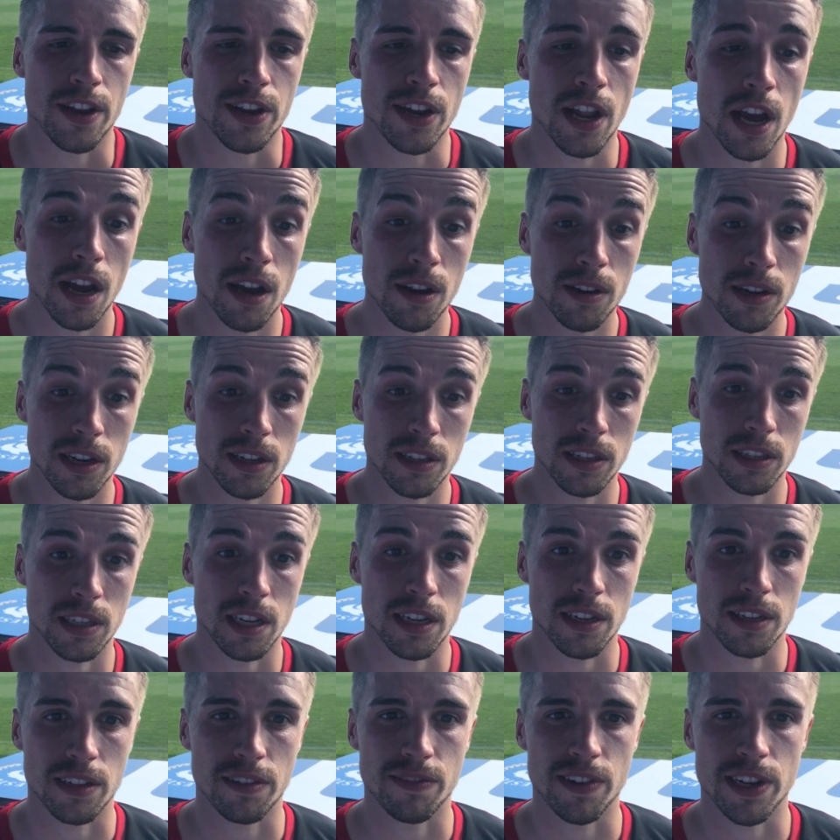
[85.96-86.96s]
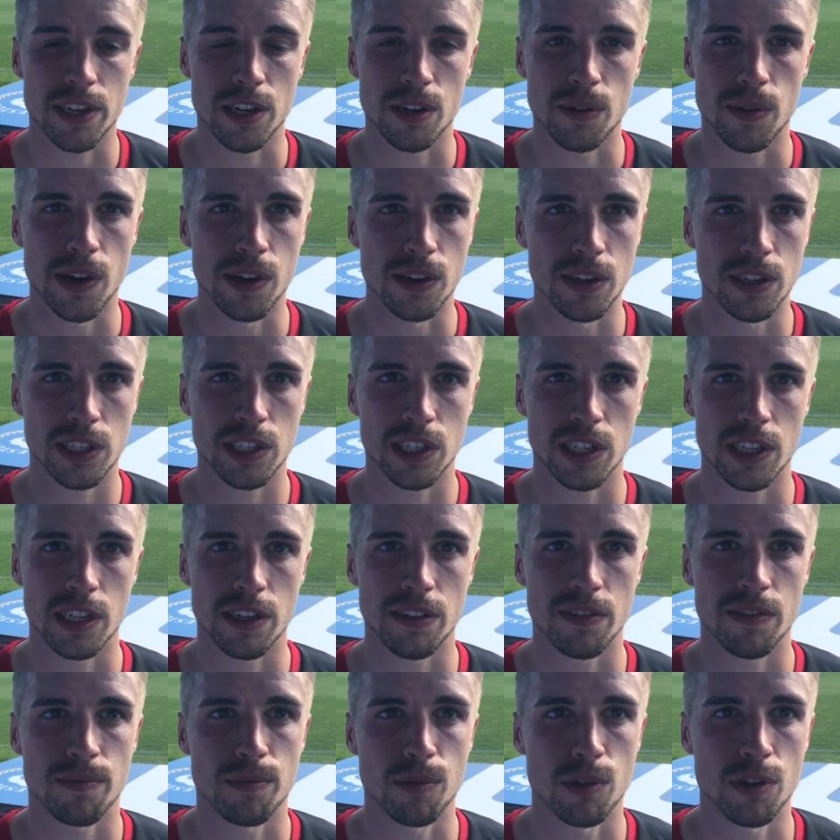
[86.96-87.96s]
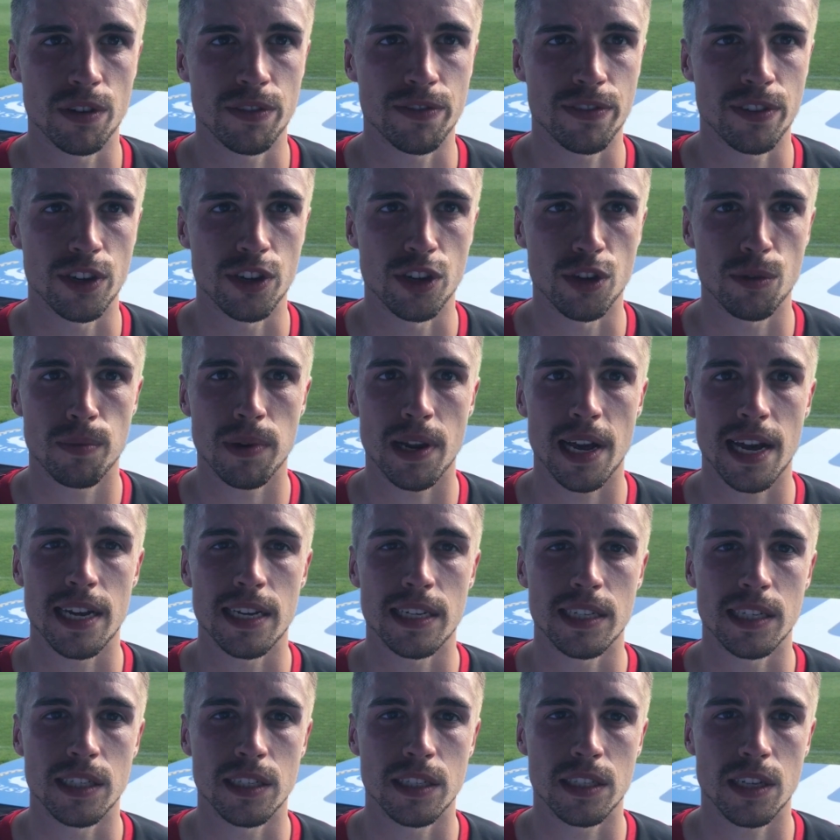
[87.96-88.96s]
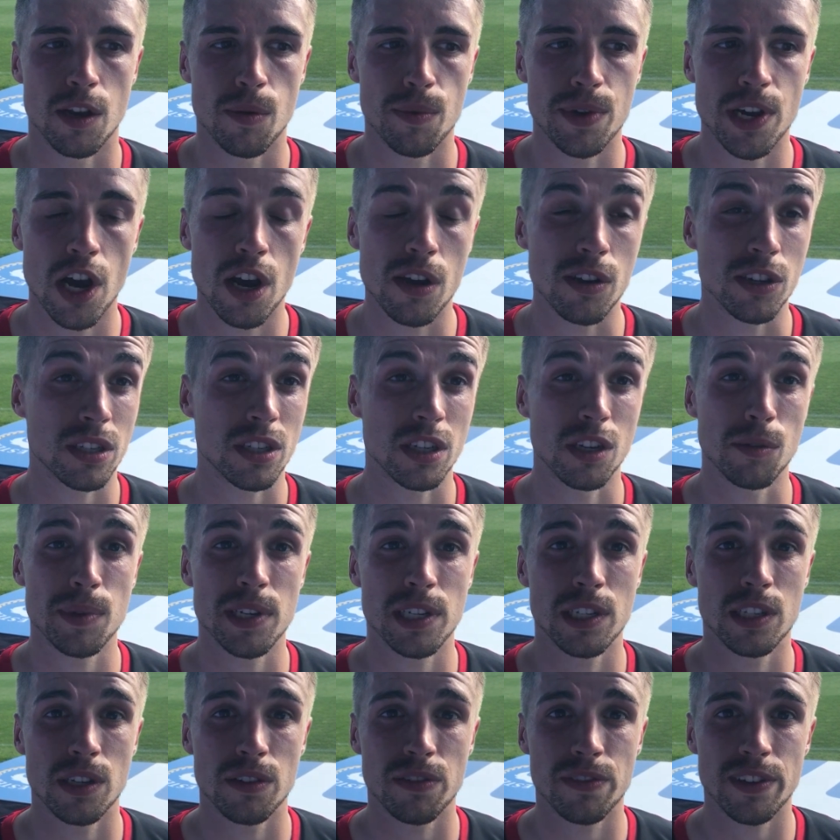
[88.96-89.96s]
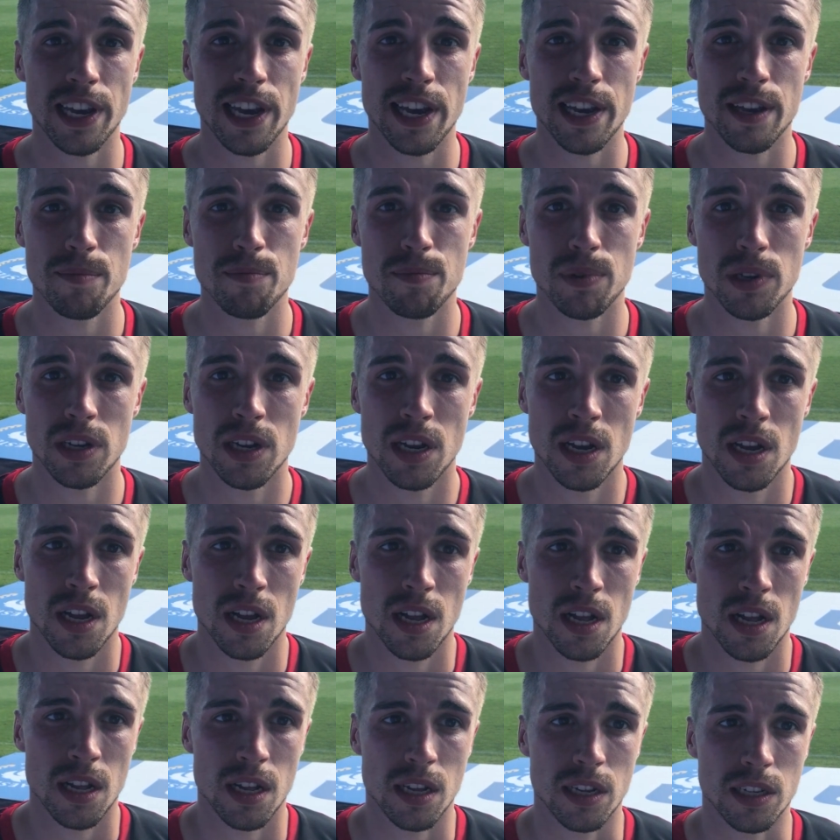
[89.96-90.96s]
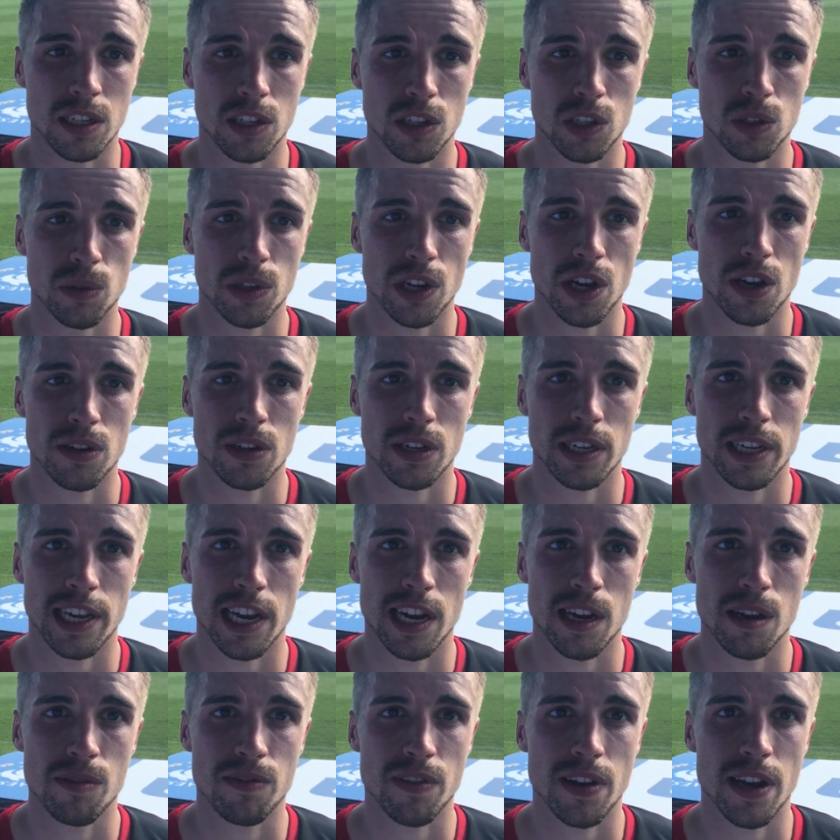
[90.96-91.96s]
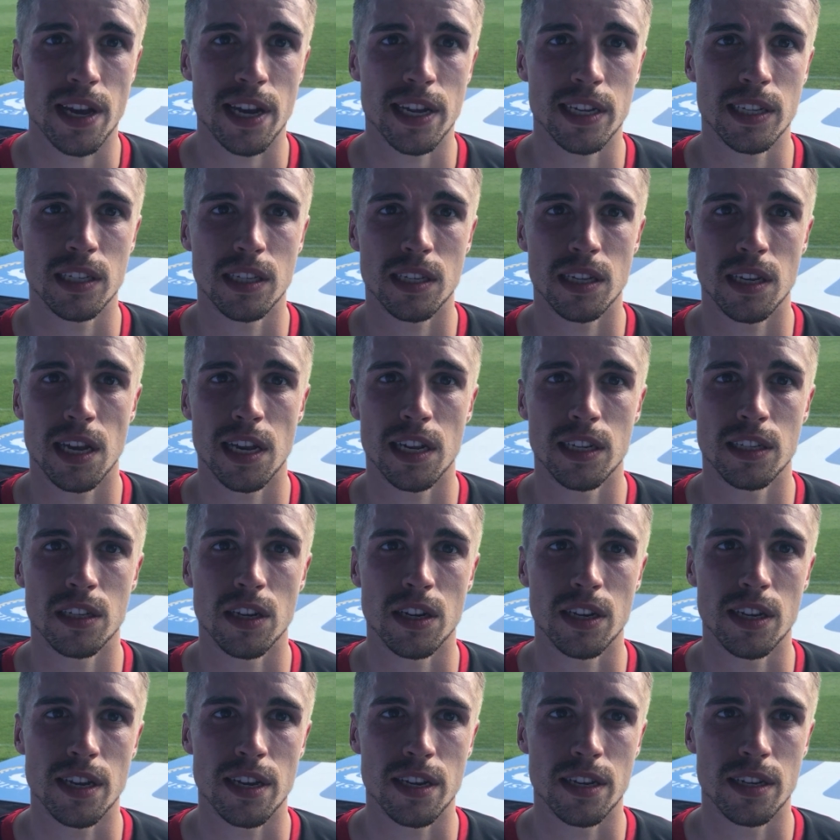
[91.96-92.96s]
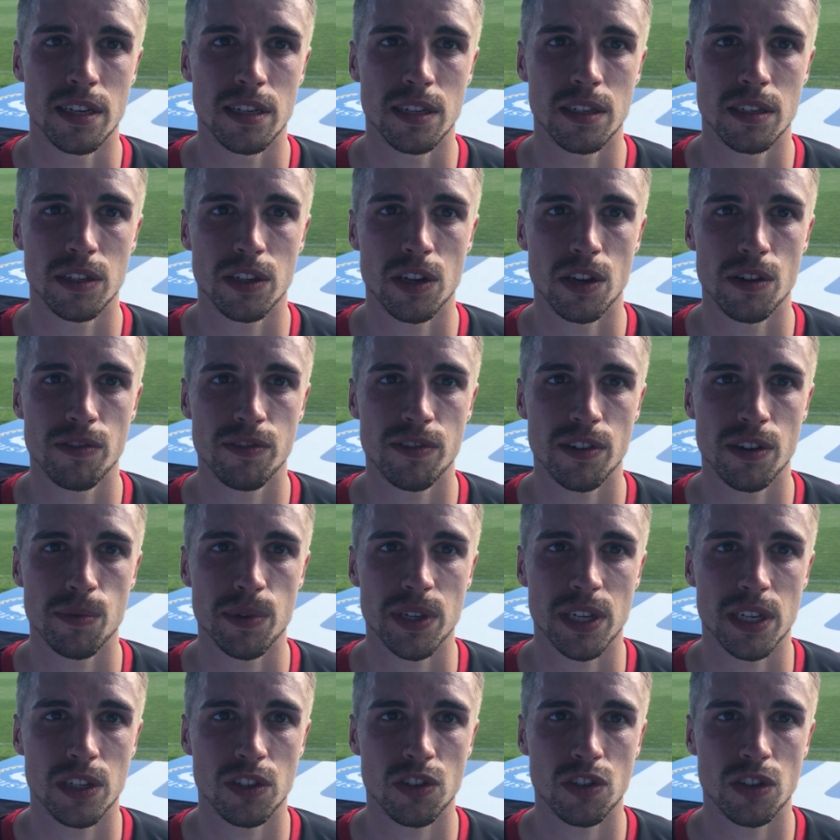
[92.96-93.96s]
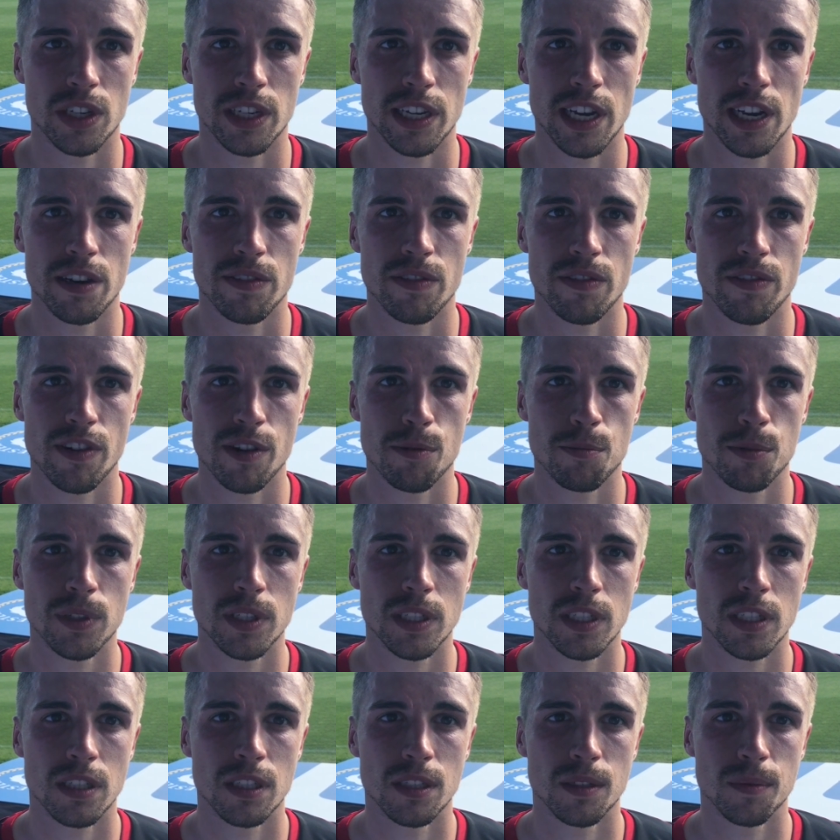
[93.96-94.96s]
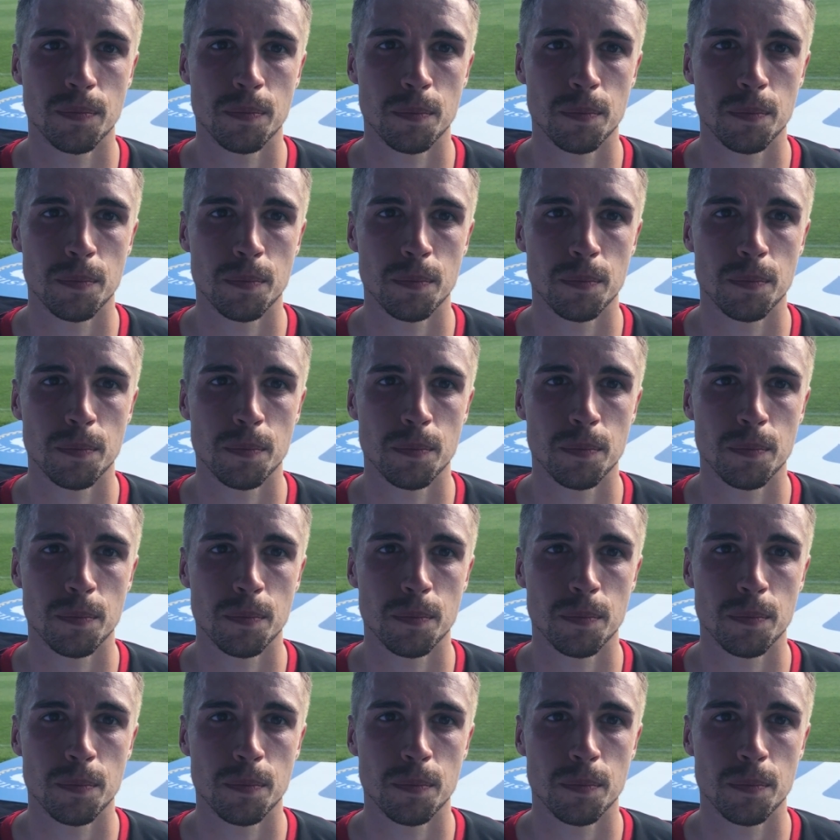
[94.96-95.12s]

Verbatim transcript: No, no, they said they've had new owners, so they've brought a few new players in. So, no, it's going to be a tough game, but as long as we're going to go with our heads, heads on it and go through it, we can try and get another three points.